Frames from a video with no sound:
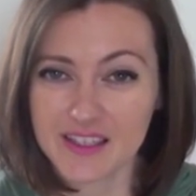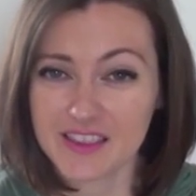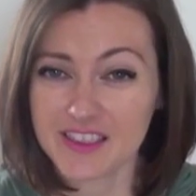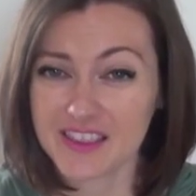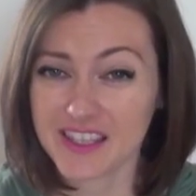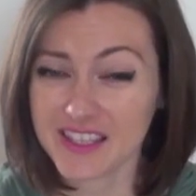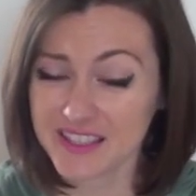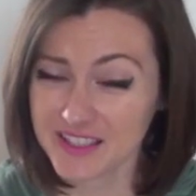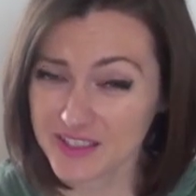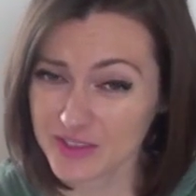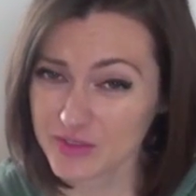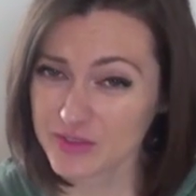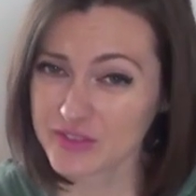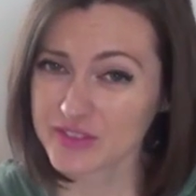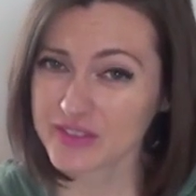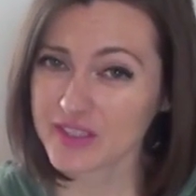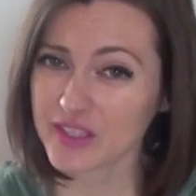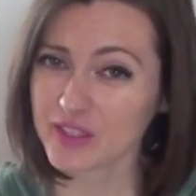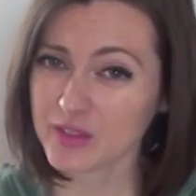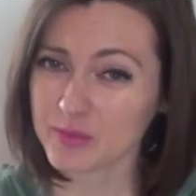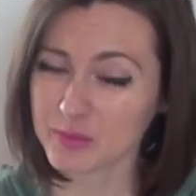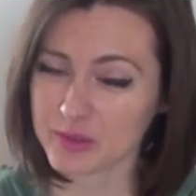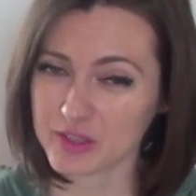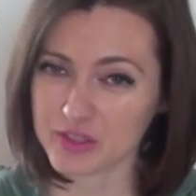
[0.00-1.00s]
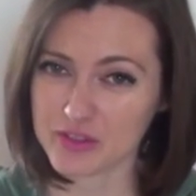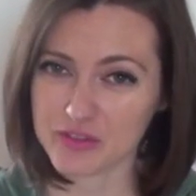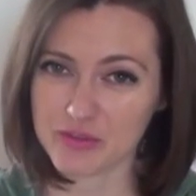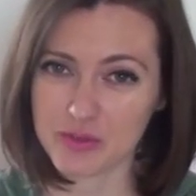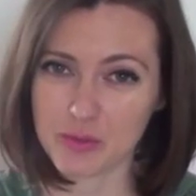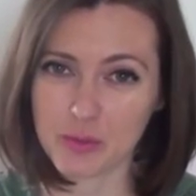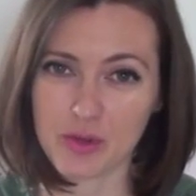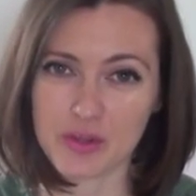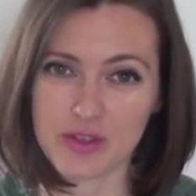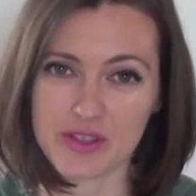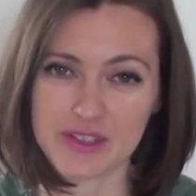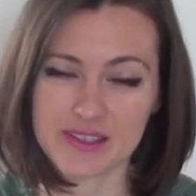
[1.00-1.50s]
Thank you so much for
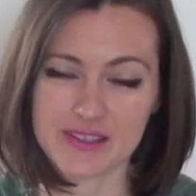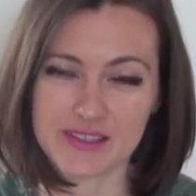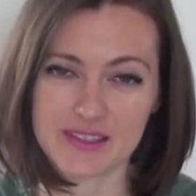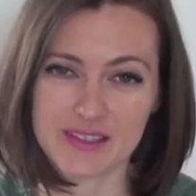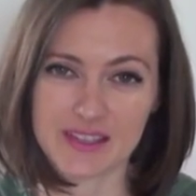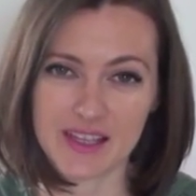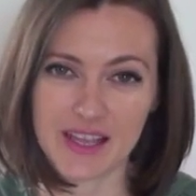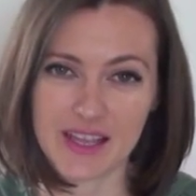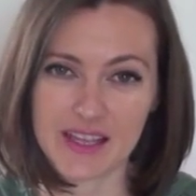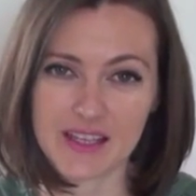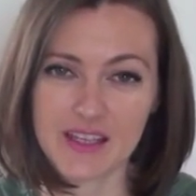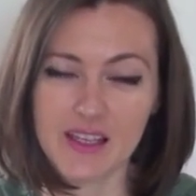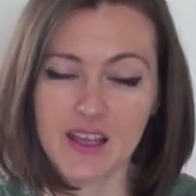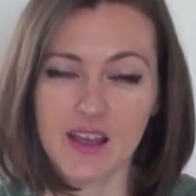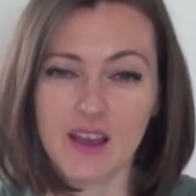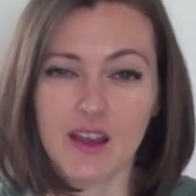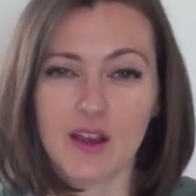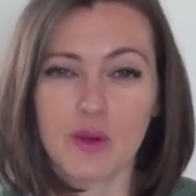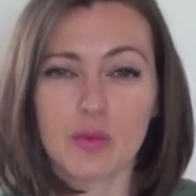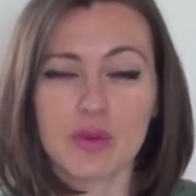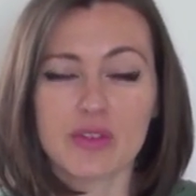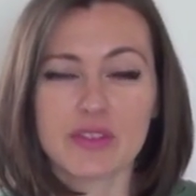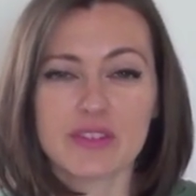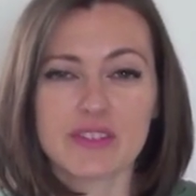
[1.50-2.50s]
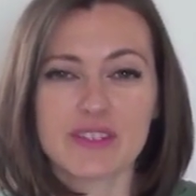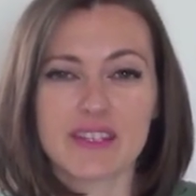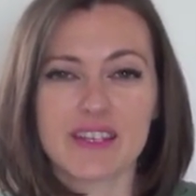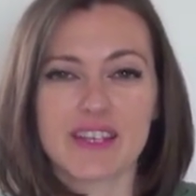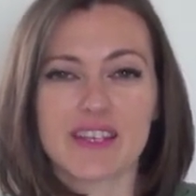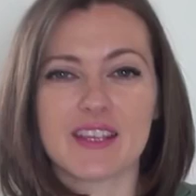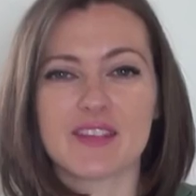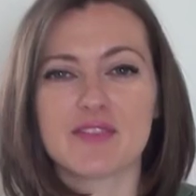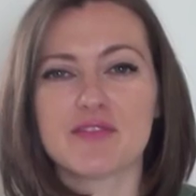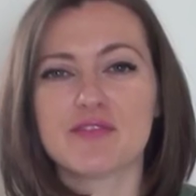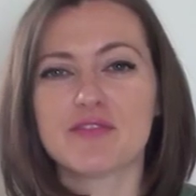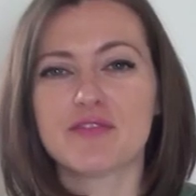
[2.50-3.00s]
watching today. I want
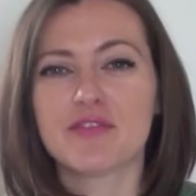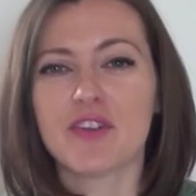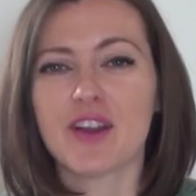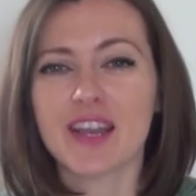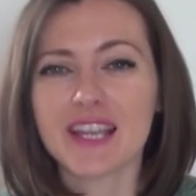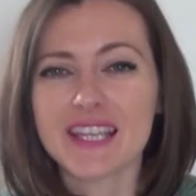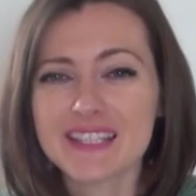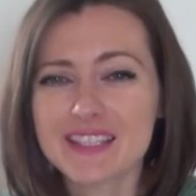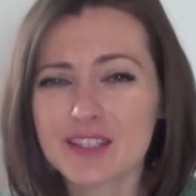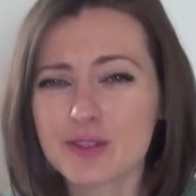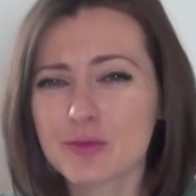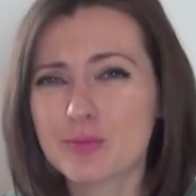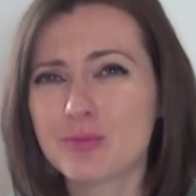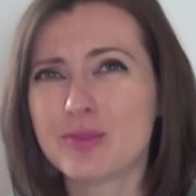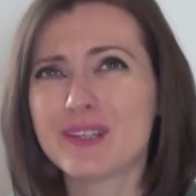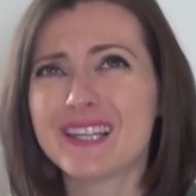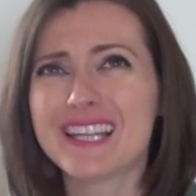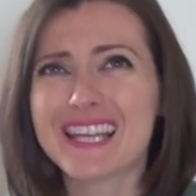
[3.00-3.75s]
to invite you,